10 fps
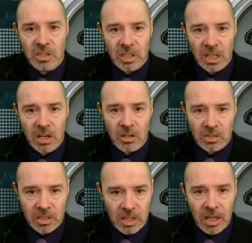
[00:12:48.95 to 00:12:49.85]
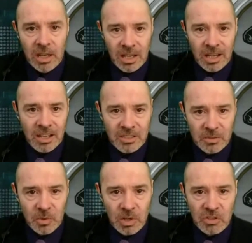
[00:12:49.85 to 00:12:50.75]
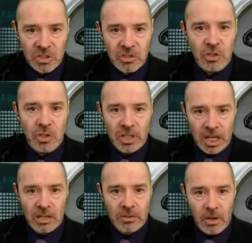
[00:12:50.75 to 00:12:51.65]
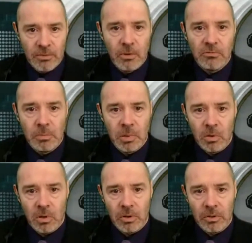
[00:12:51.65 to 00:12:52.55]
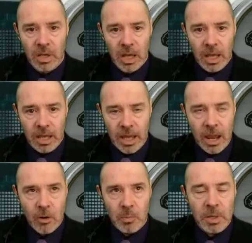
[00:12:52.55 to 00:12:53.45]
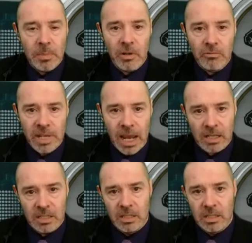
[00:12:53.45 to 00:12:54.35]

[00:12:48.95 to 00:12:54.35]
And they'd ask some questions, and you'd get a full report on how people have reacted